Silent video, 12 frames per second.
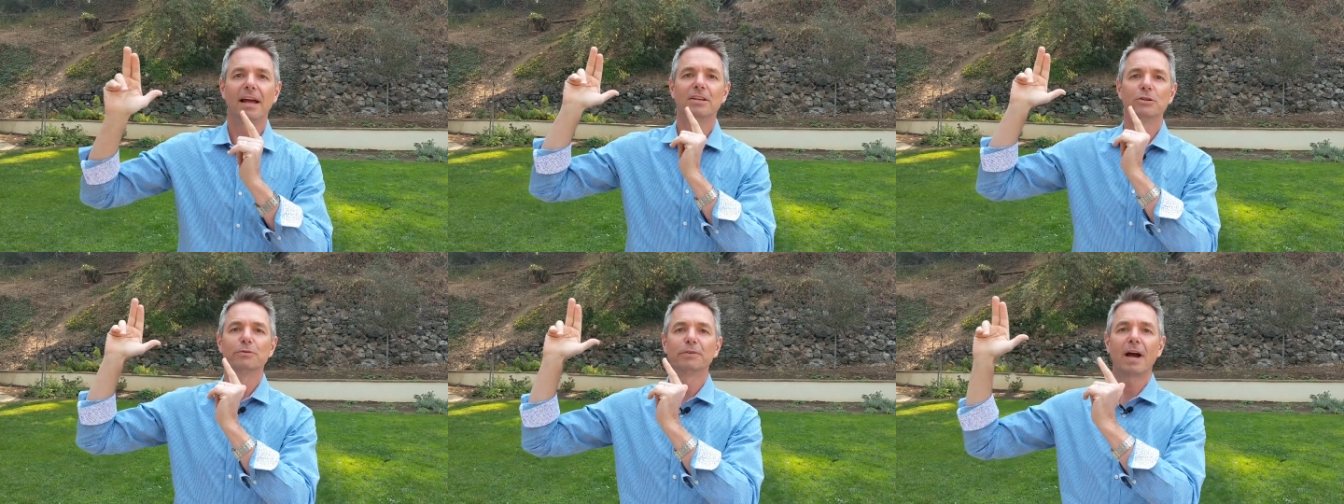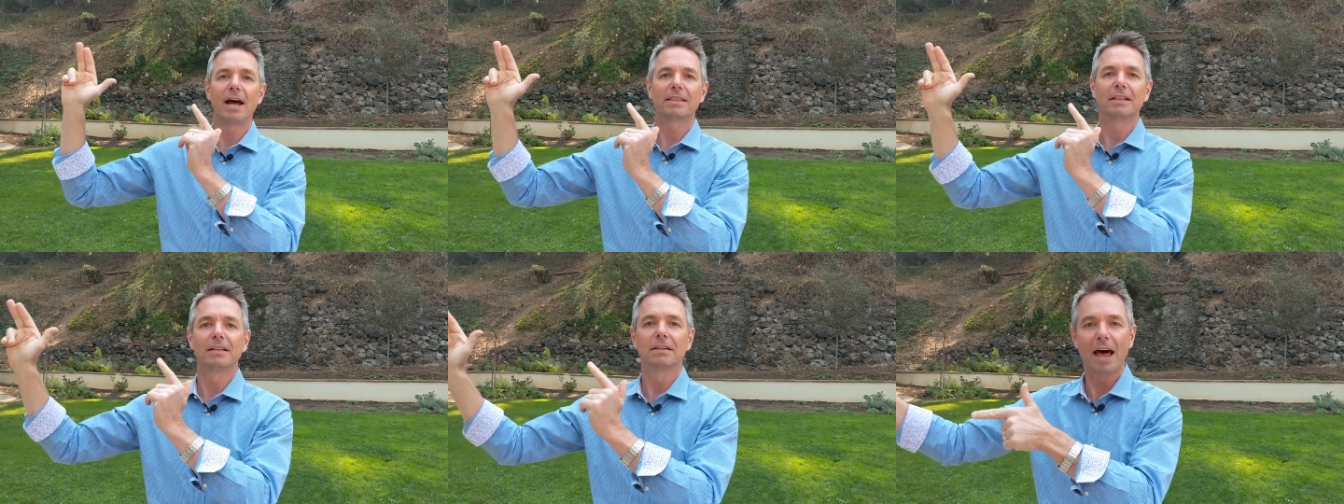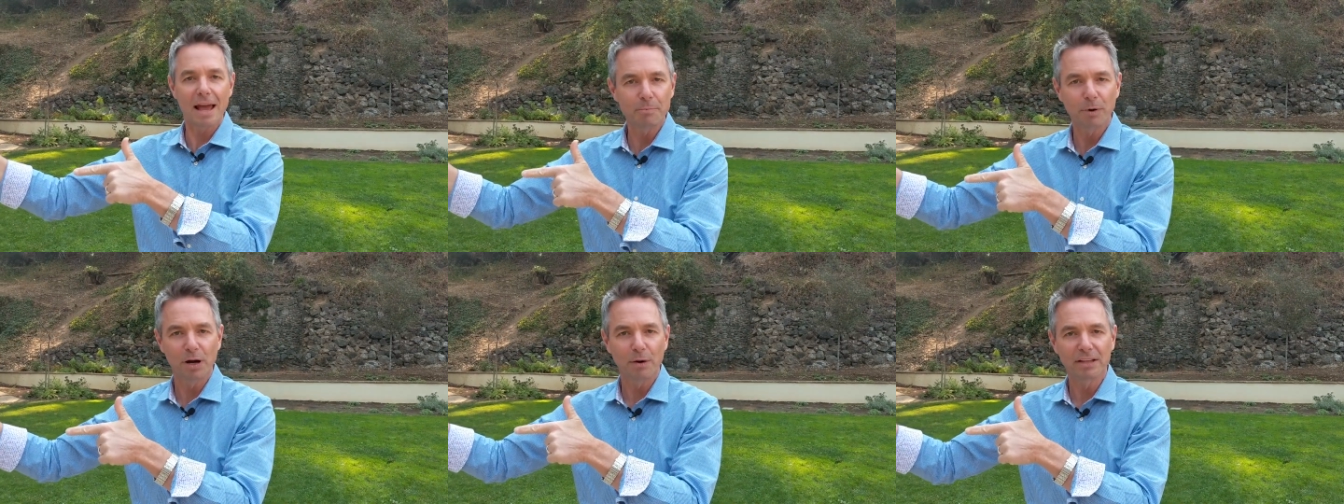And you've got the
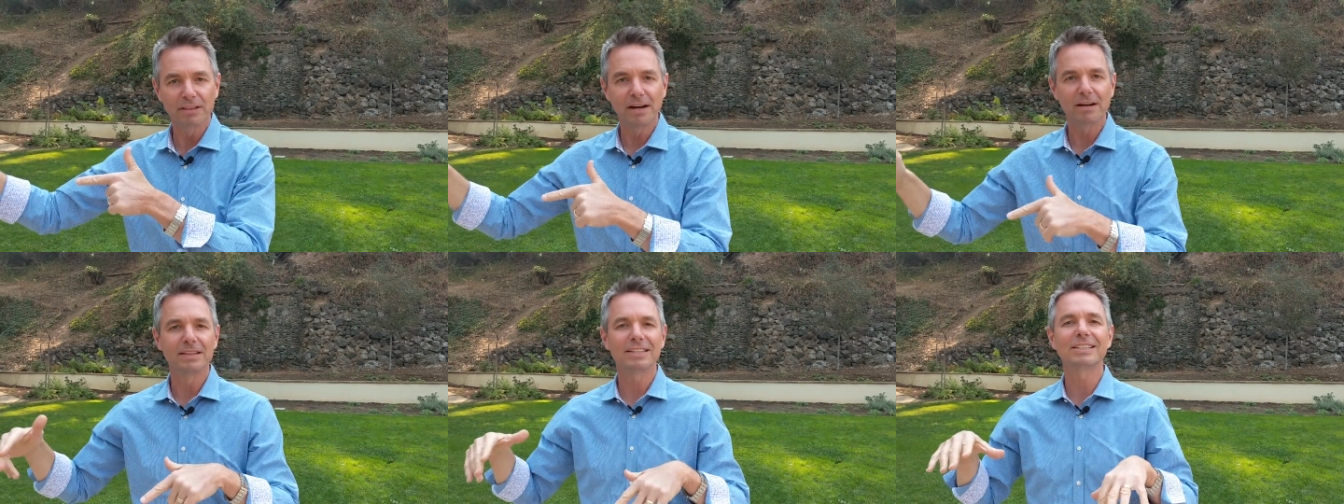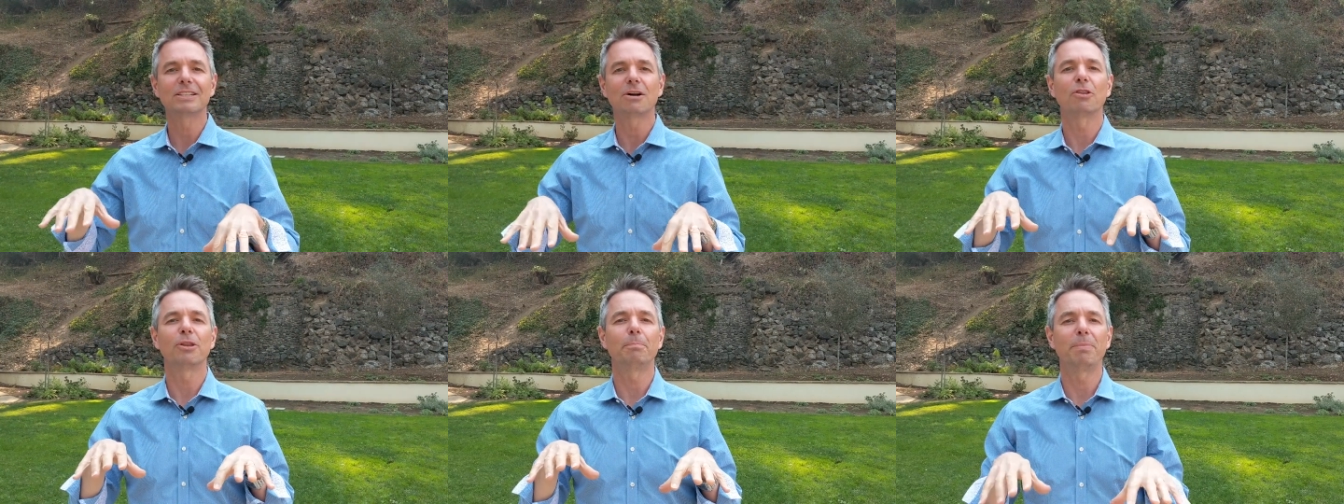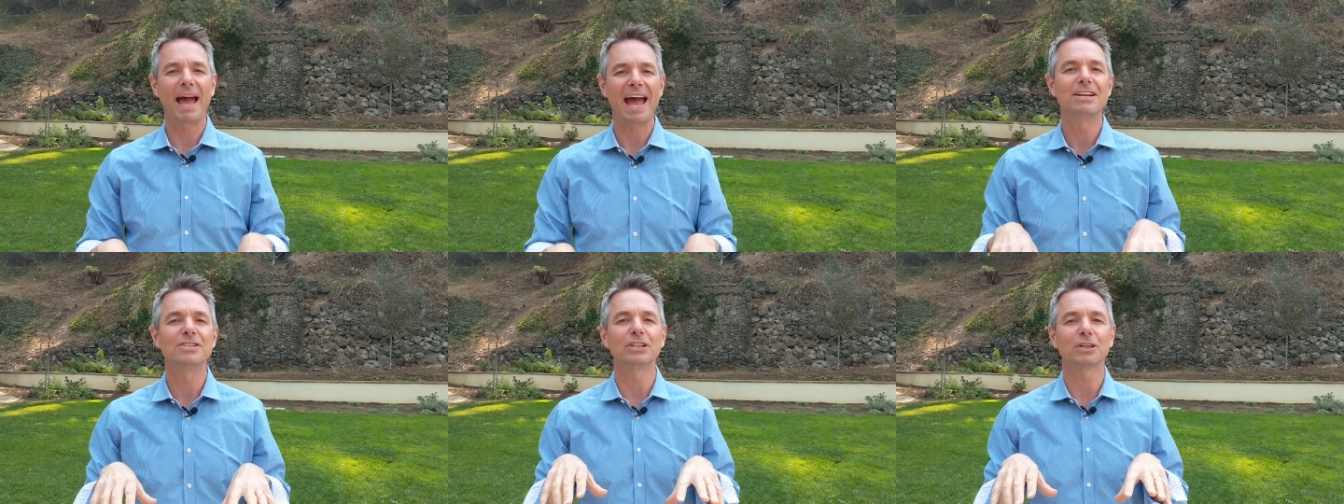library right there, and this is called the
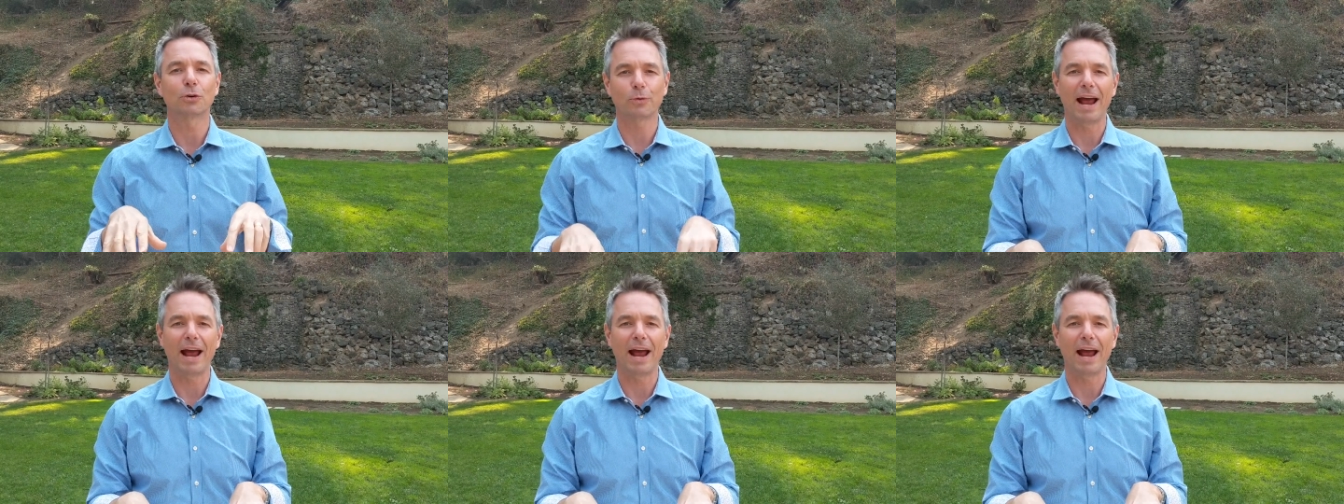Pageant